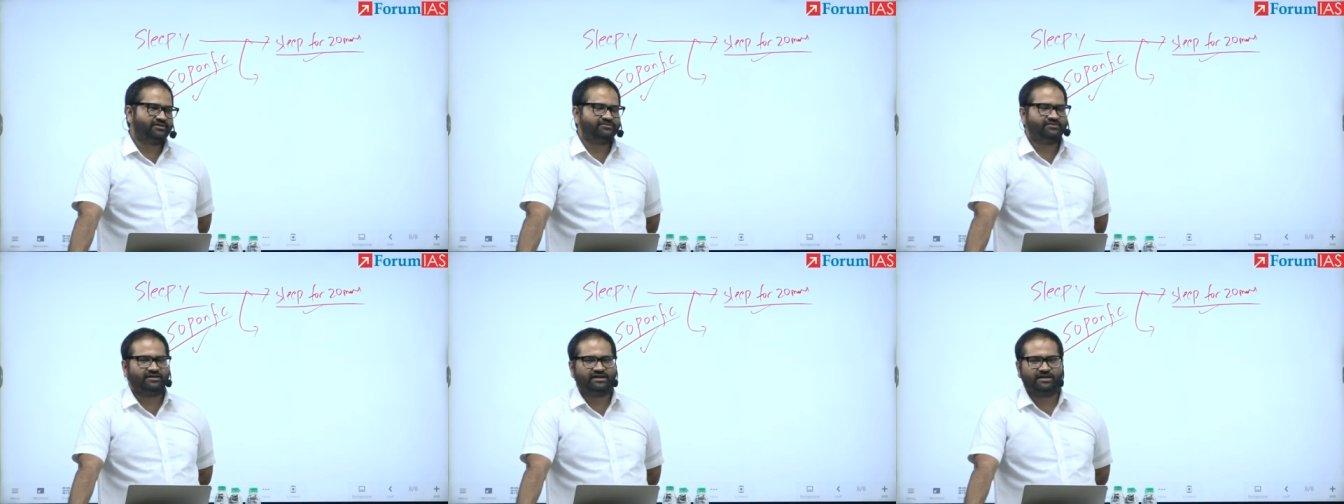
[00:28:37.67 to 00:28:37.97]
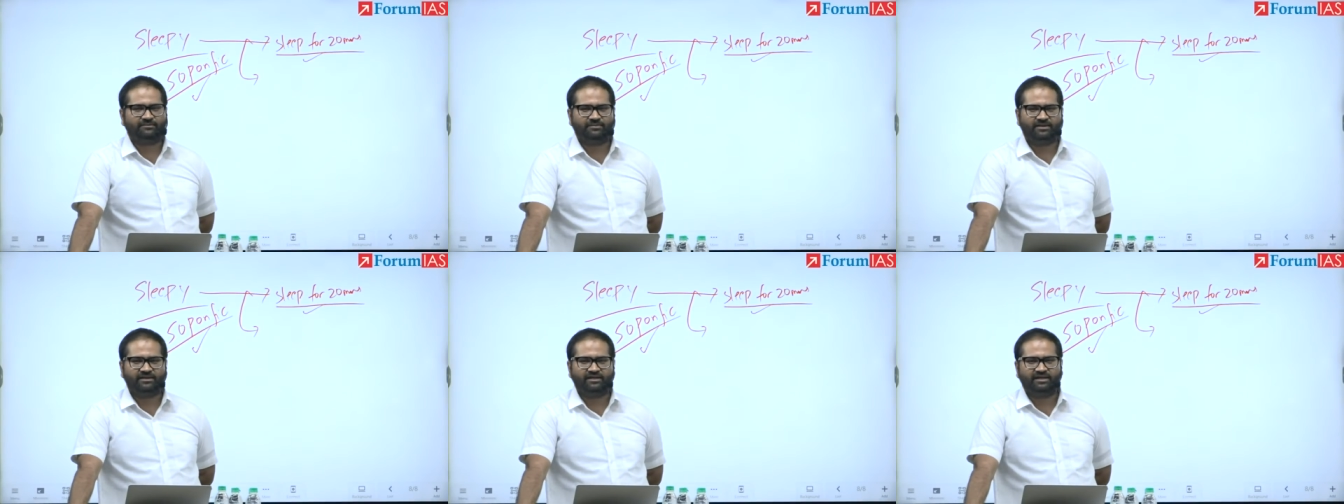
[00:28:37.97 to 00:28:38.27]
Sir,
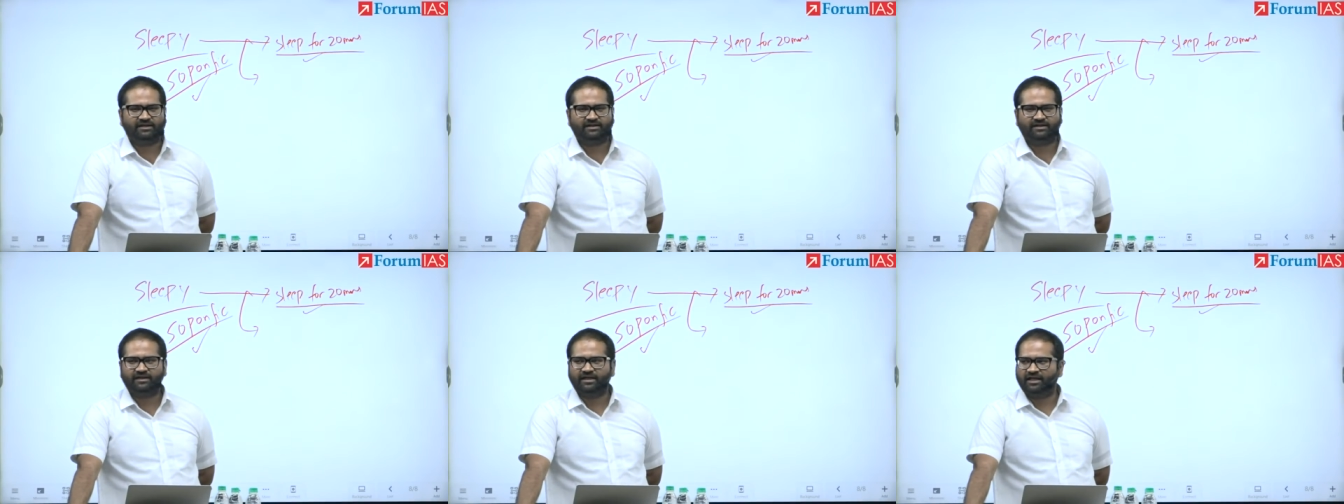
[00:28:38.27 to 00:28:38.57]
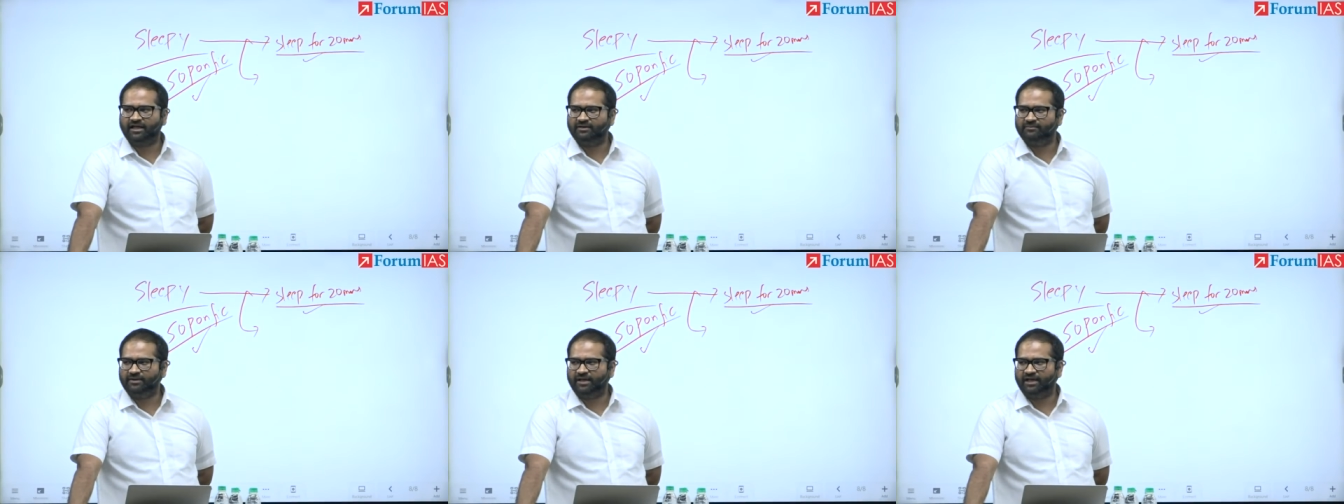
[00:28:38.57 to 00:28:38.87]
I've been getting, I
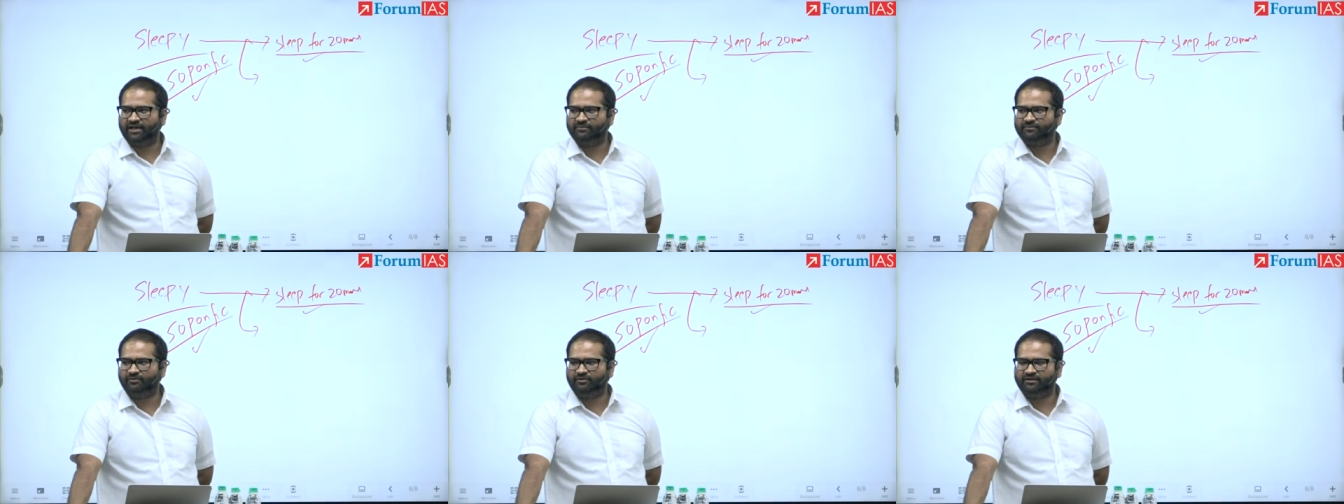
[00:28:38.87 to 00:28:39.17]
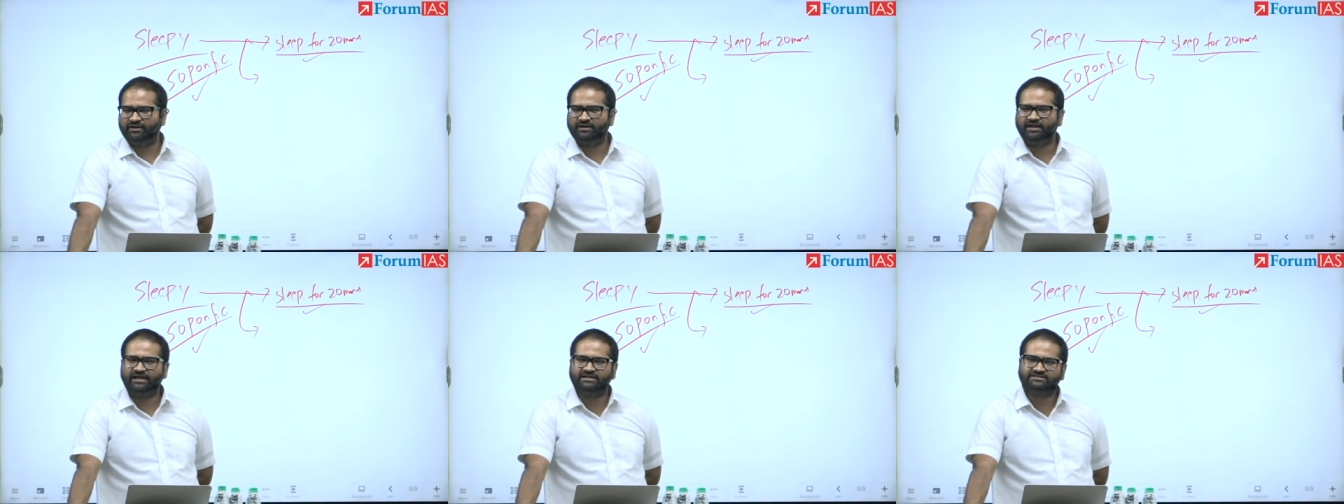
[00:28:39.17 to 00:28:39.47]
have, I have
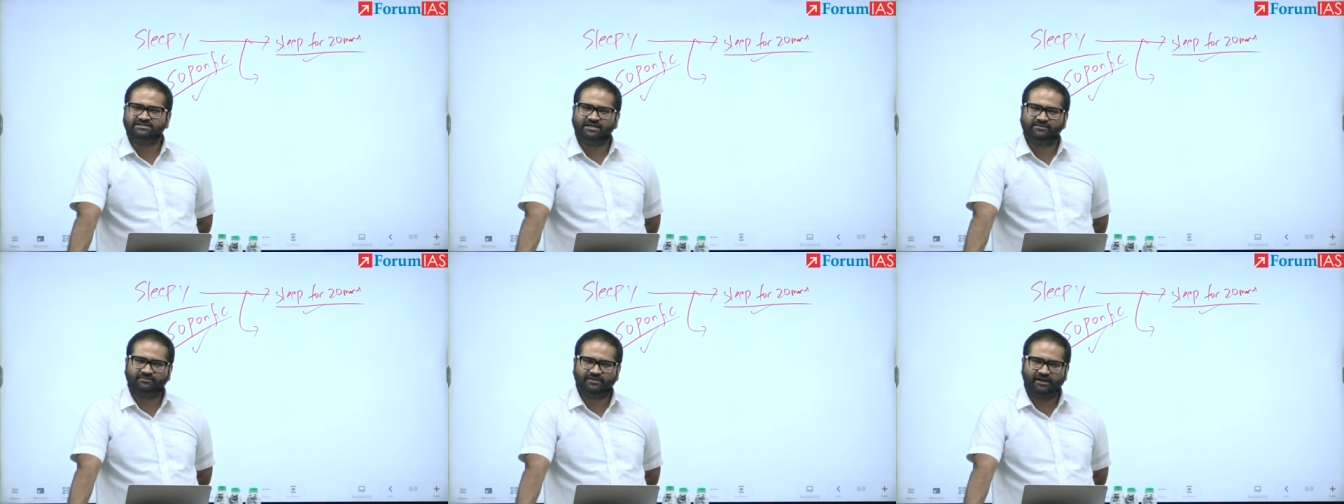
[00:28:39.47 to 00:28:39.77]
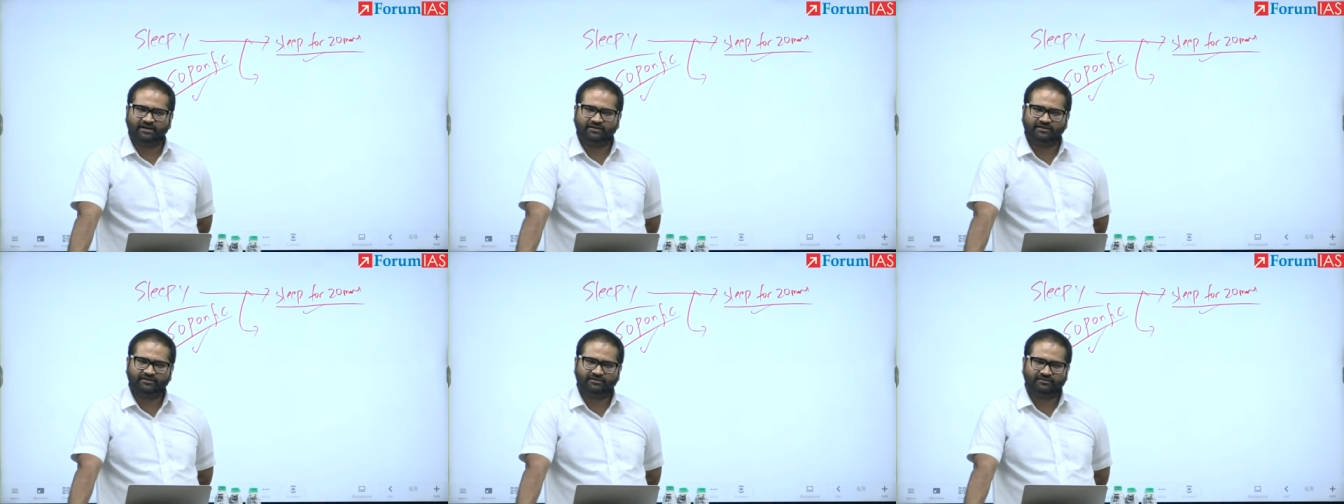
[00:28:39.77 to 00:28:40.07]
gotten Assam
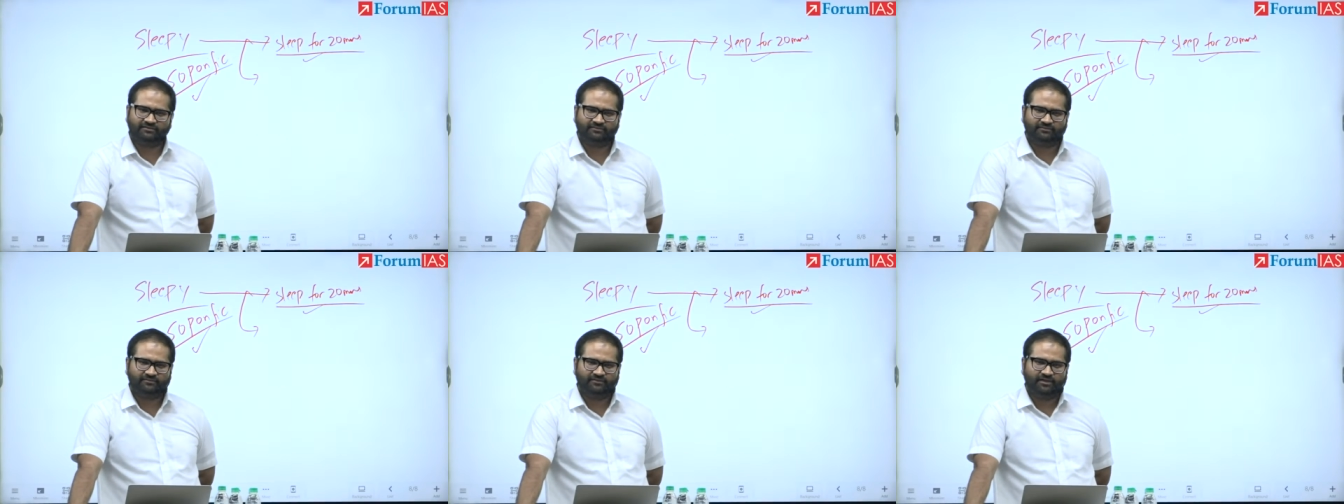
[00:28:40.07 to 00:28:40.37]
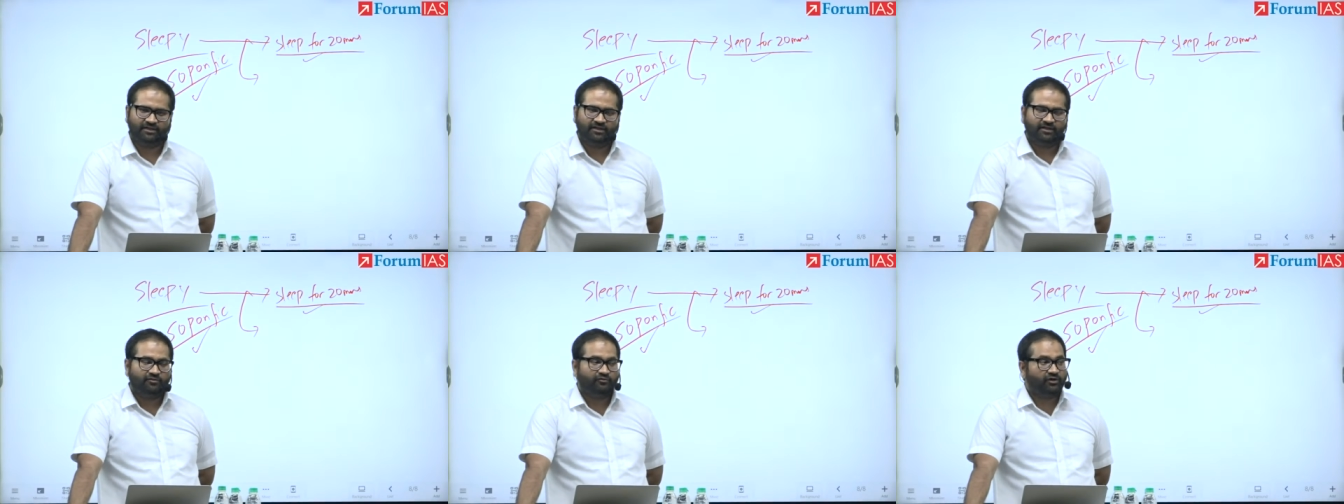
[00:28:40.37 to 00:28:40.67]
cadre.
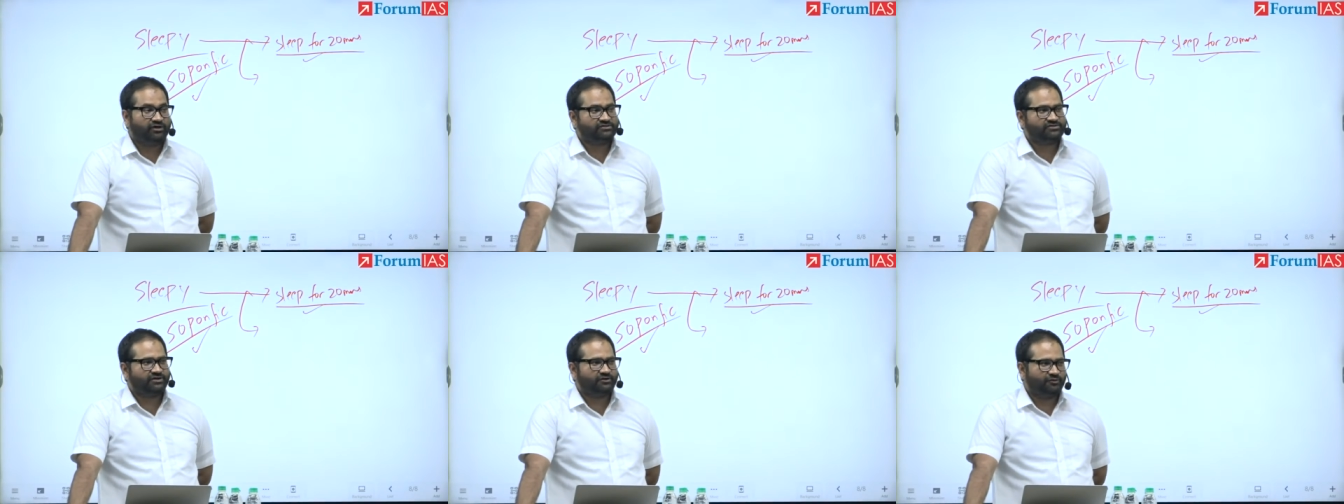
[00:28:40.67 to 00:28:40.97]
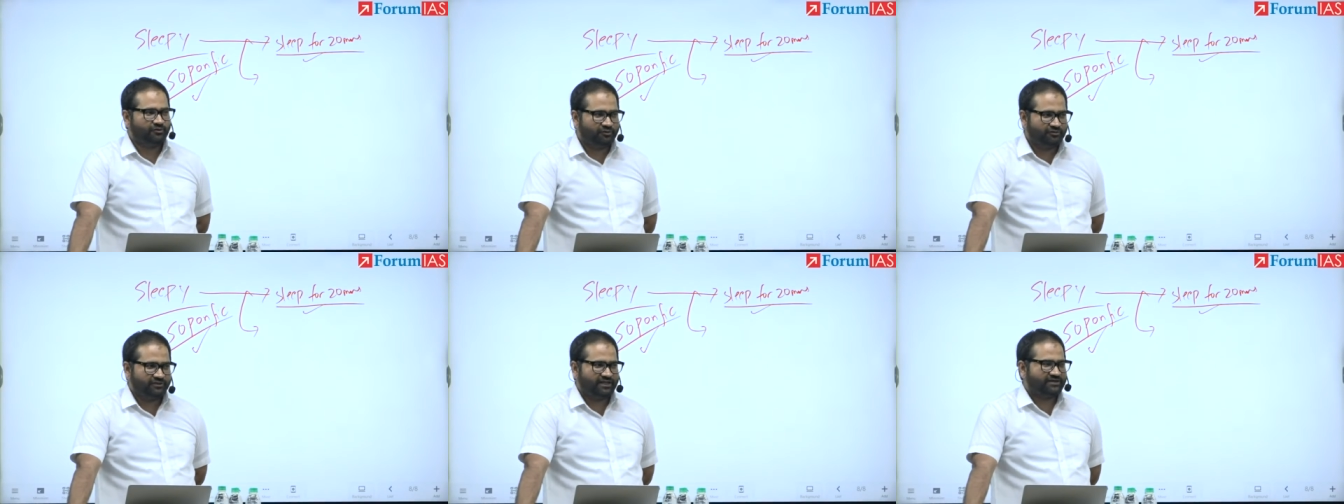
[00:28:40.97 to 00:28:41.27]
I said,
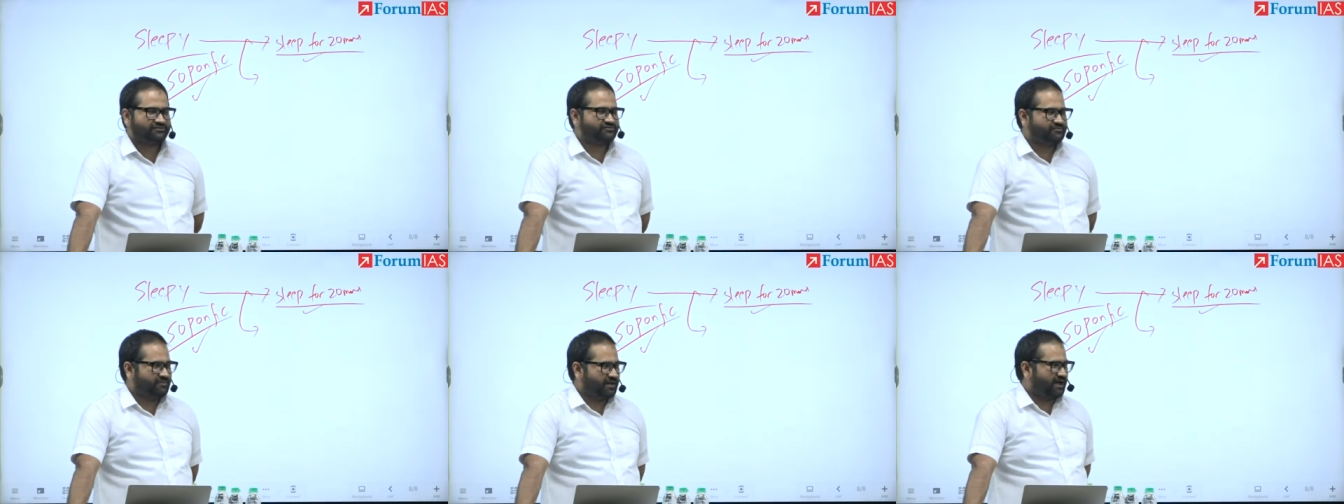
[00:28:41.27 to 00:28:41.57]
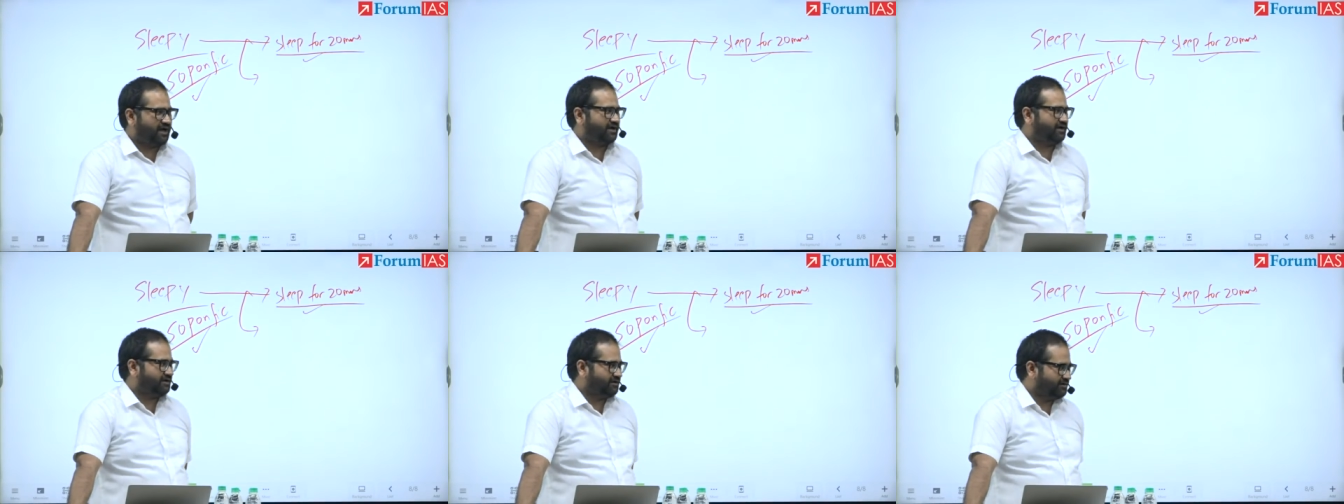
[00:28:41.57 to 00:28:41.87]
oh, that's
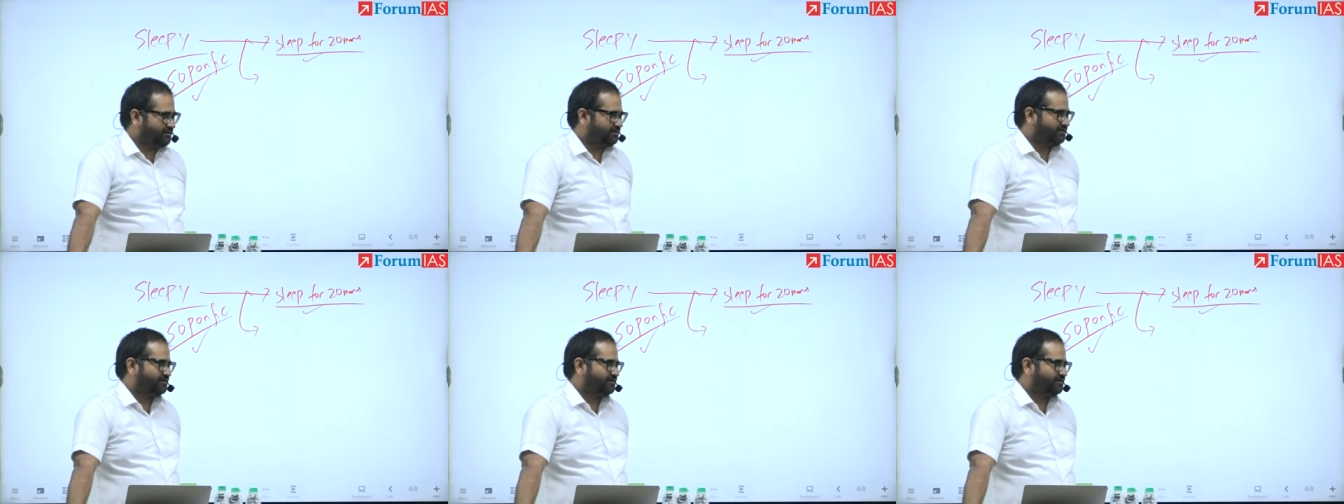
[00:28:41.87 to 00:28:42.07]
bad.